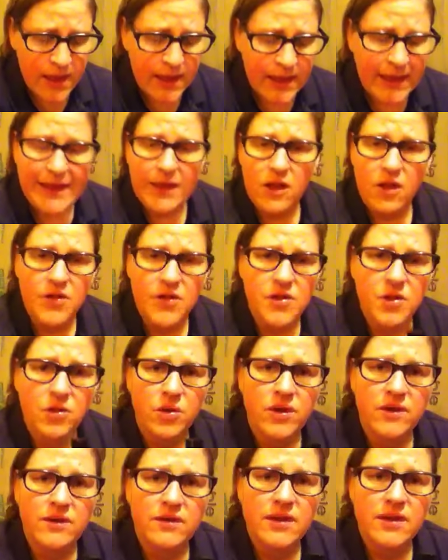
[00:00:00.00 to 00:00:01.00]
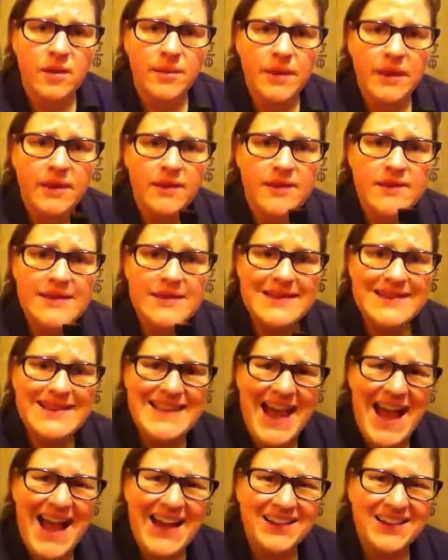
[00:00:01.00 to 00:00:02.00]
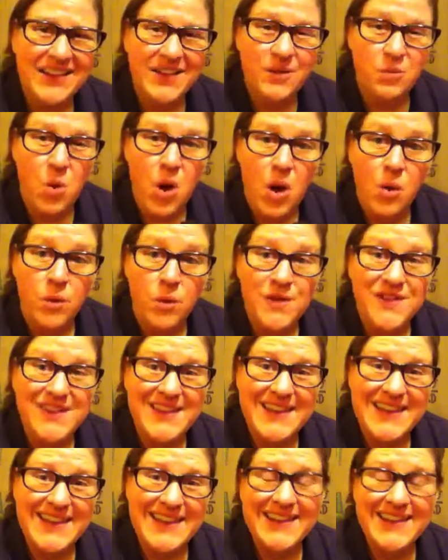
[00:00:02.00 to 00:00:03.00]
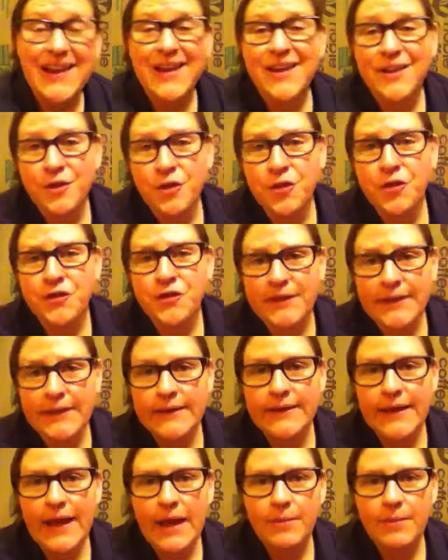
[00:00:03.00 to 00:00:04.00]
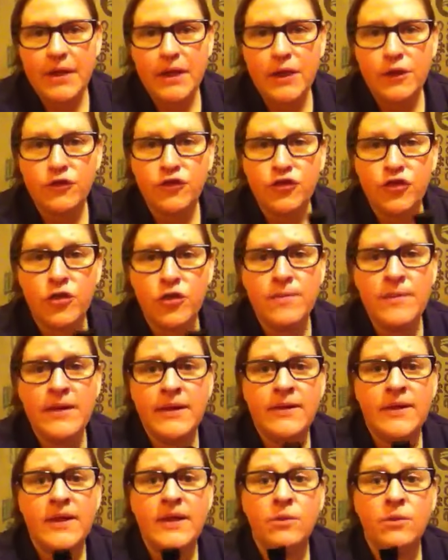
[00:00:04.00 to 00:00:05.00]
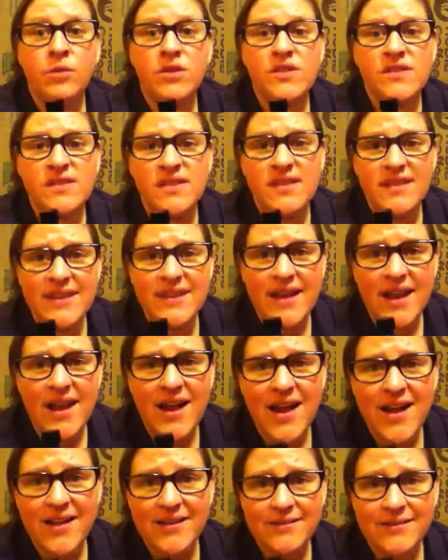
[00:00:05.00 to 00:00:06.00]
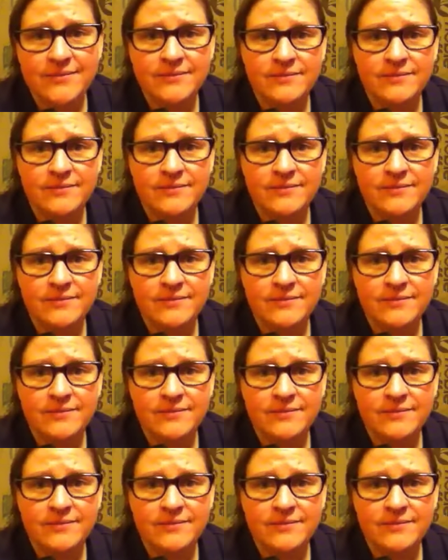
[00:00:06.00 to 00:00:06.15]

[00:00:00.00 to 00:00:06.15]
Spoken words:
he also couldn't tell me exactly what was in it. I understand that, but he assured me that it was not